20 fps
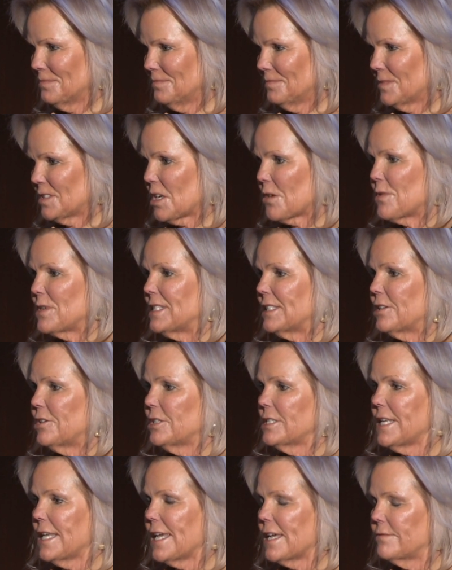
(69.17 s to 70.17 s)
It's always
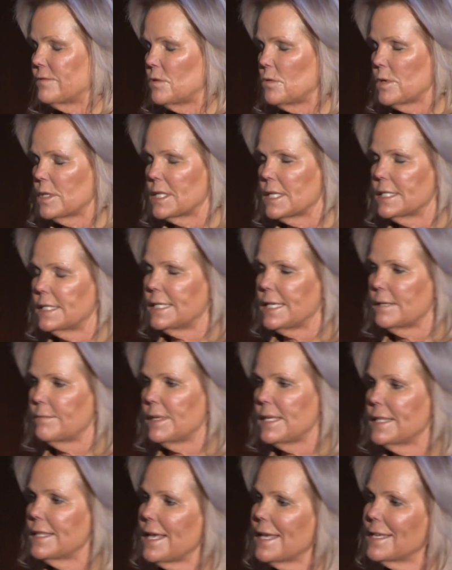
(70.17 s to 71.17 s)
good to have you with us,
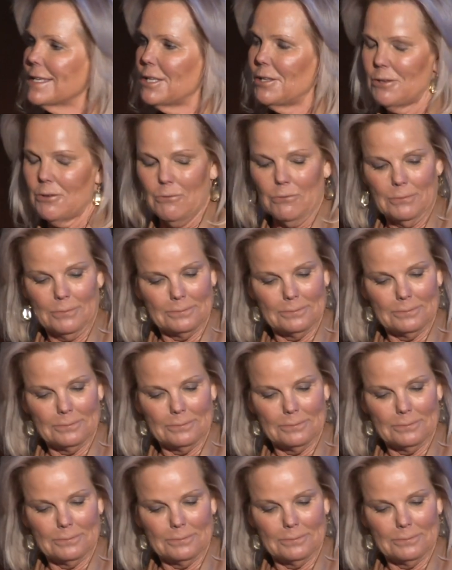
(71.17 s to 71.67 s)
Debbie. Thank you.